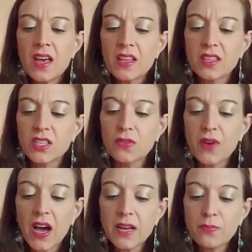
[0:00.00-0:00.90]
The
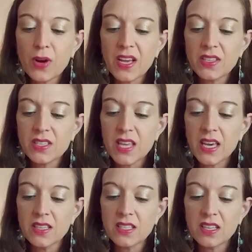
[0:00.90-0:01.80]
divine brings
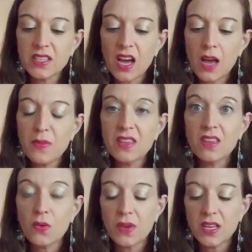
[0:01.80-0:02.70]
things in the timing
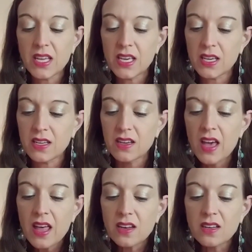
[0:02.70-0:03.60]
that we need.
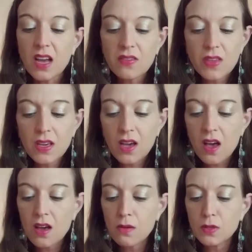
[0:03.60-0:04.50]
Nothing
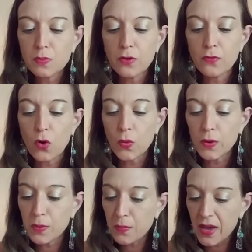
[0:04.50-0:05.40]
comes before we're
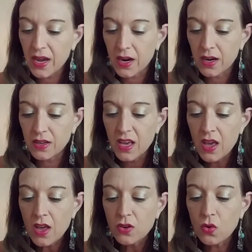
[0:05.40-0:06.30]
prepared,
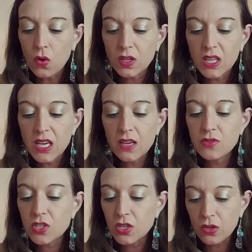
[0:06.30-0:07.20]
nor leaves
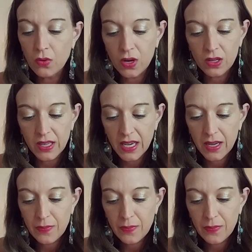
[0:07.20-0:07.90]
too early.